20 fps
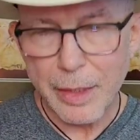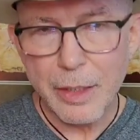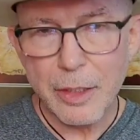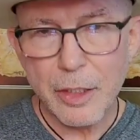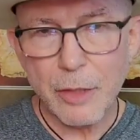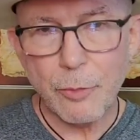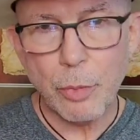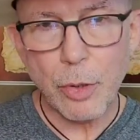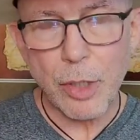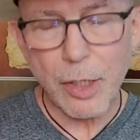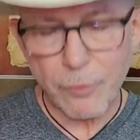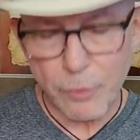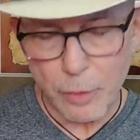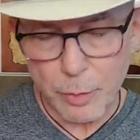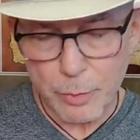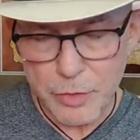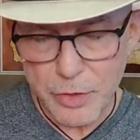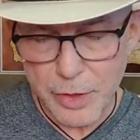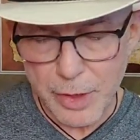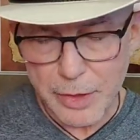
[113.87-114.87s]
The
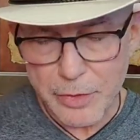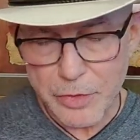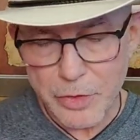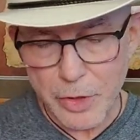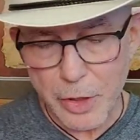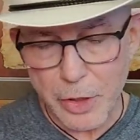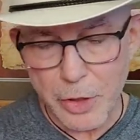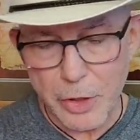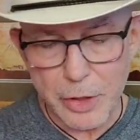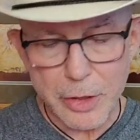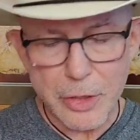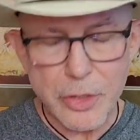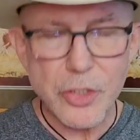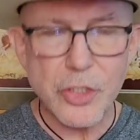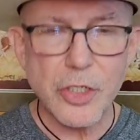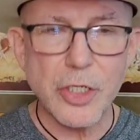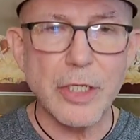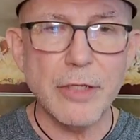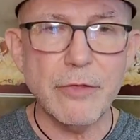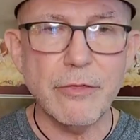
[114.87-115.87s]
proverb says, "A good
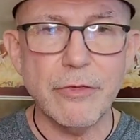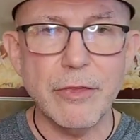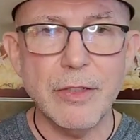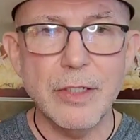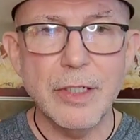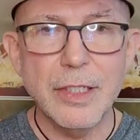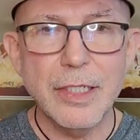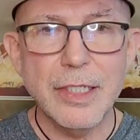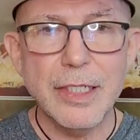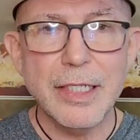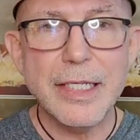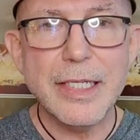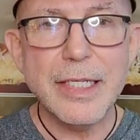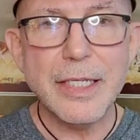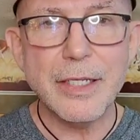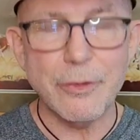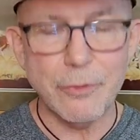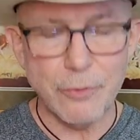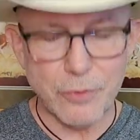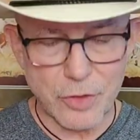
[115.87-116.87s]
chief
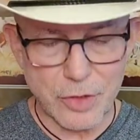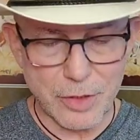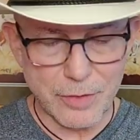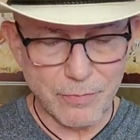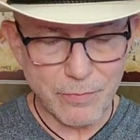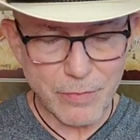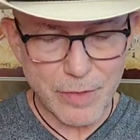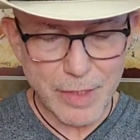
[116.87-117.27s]
gives,